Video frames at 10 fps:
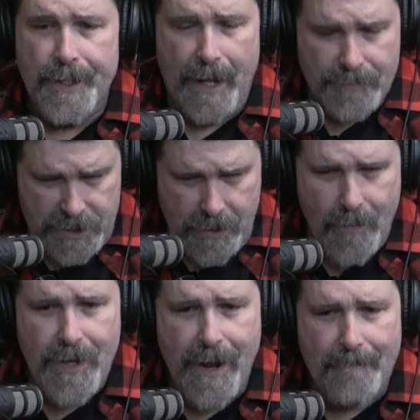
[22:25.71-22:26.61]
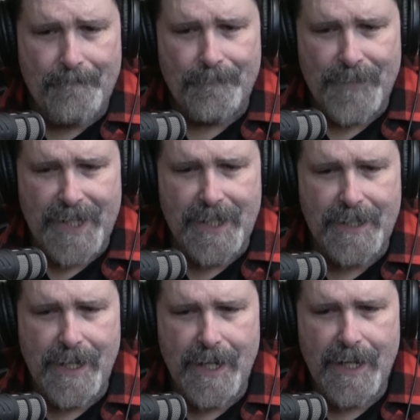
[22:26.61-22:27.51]
I'm showing up
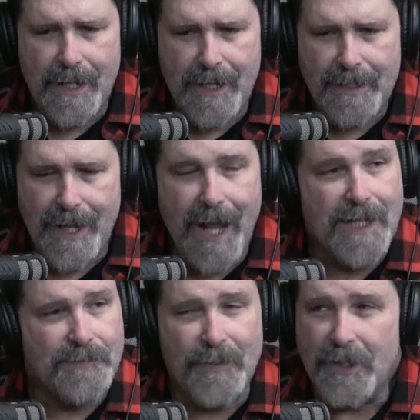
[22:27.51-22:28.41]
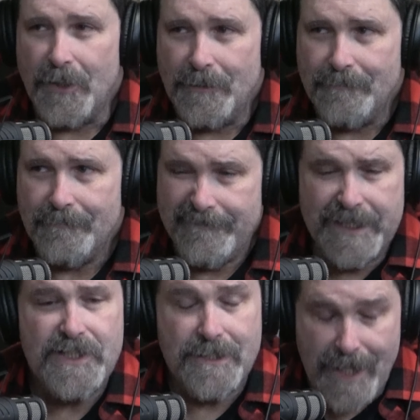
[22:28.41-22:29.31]
in uh, the hospital.
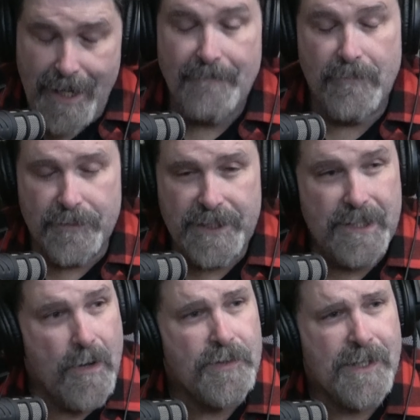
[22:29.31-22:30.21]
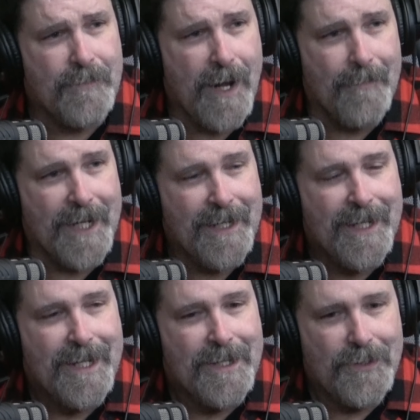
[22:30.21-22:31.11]
Vince, uh, of course, he knows I'm coming.
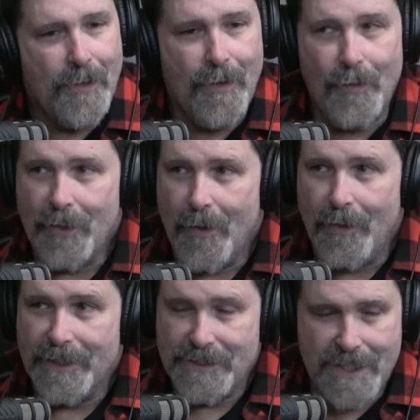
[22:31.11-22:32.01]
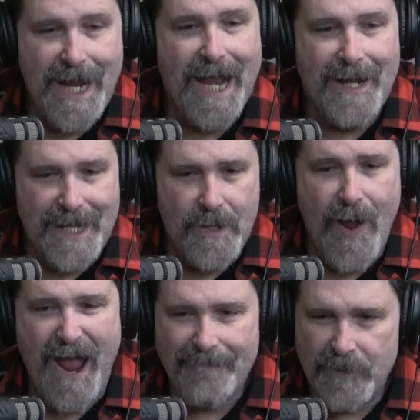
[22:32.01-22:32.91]
The whole goal is you got it. You
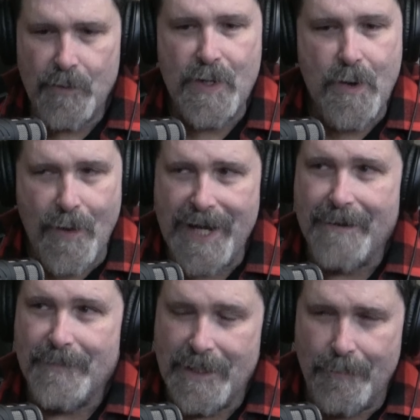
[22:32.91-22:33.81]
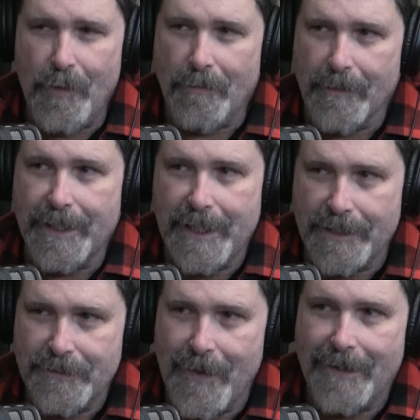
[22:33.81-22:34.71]
have to annoy him to the point where he
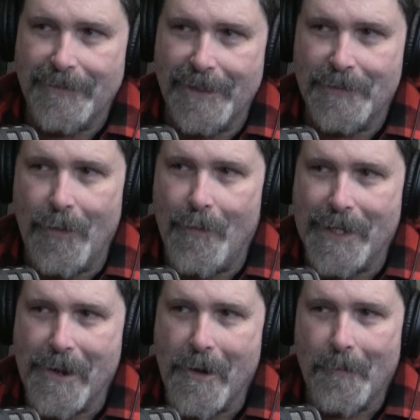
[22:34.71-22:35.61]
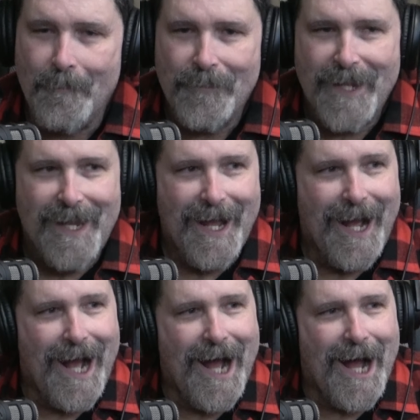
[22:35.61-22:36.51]
kicks you out. That's all we know.
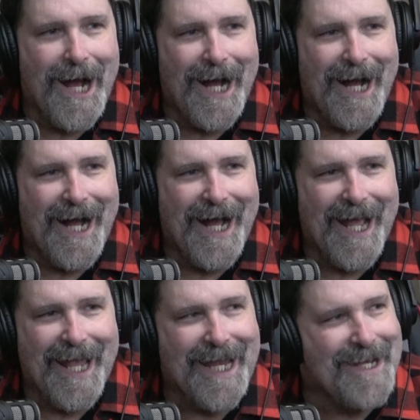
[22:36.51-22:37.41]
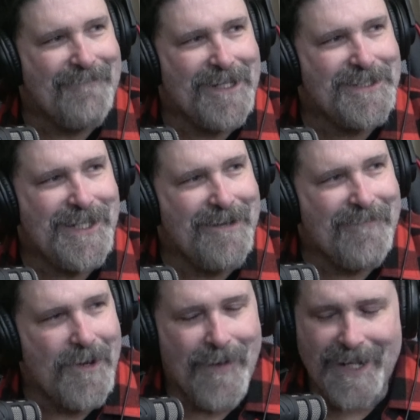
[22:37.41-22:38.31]
Uh, he Vince didn't
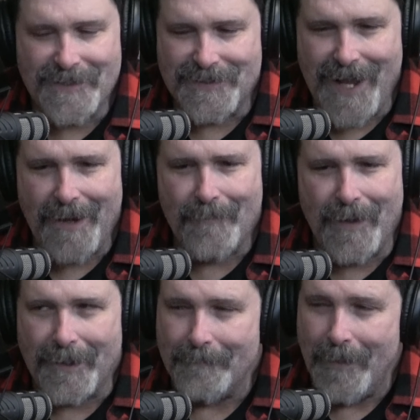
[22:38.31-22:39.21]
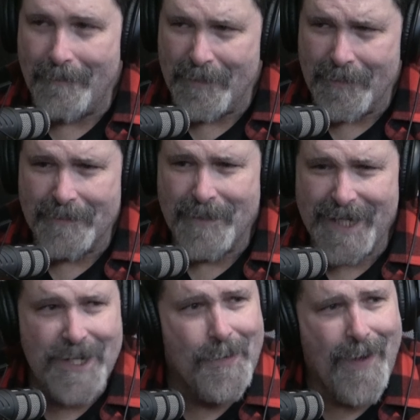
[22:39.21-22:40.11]
even know I had the sock puppet puppet with me.
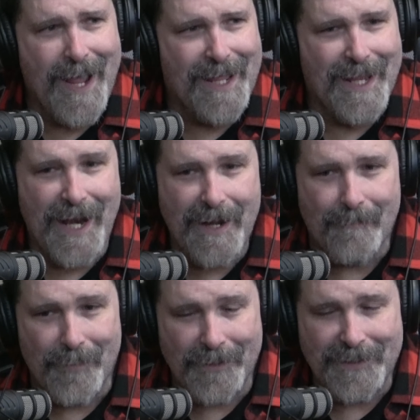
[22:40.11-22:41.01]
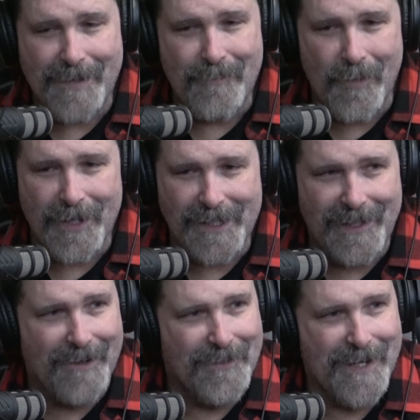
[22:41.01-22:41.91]
He knew I, I had a birthday party
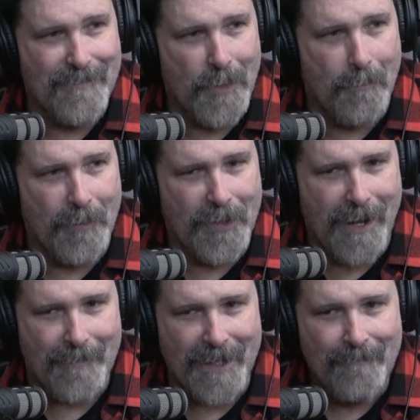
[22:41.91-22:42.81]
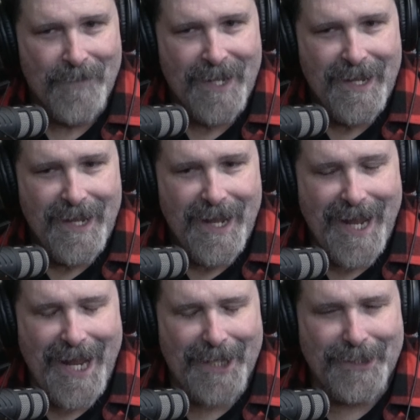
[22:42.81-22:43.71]
clown named Yurple coming,
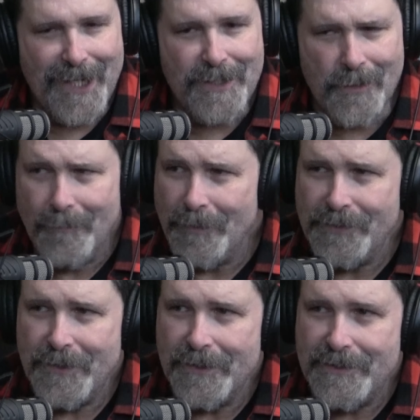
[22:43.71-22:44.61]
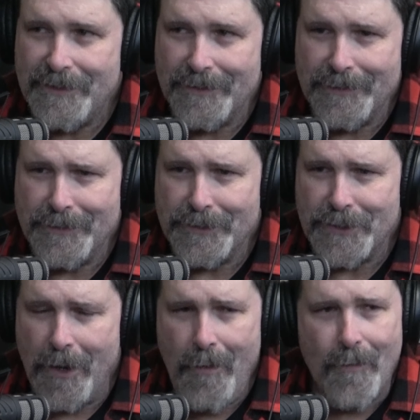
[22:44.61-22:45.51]
and uh, Yurple started stealing the
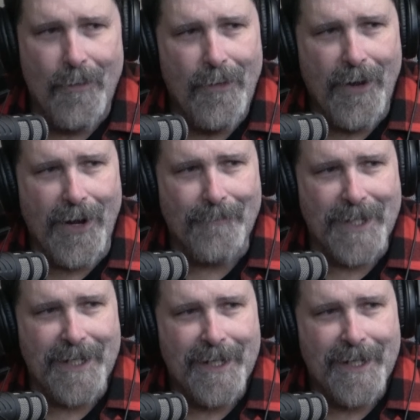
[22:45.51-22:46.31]
show on me.